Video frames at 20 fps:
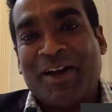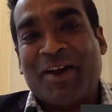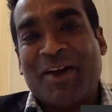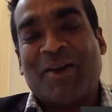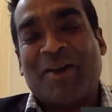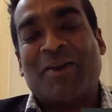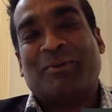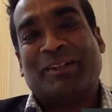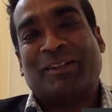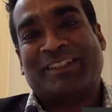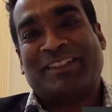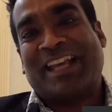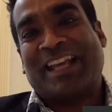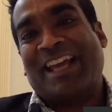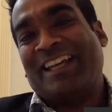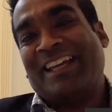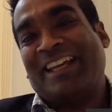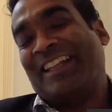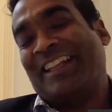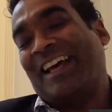who was
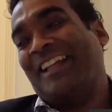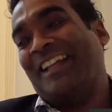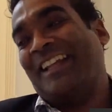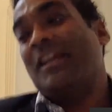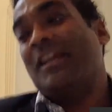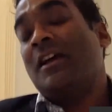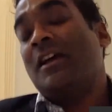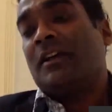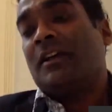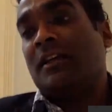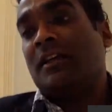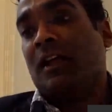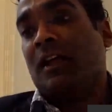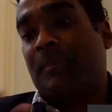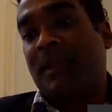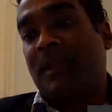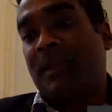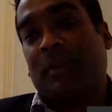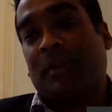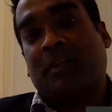saying that.
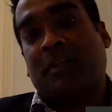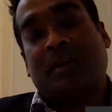People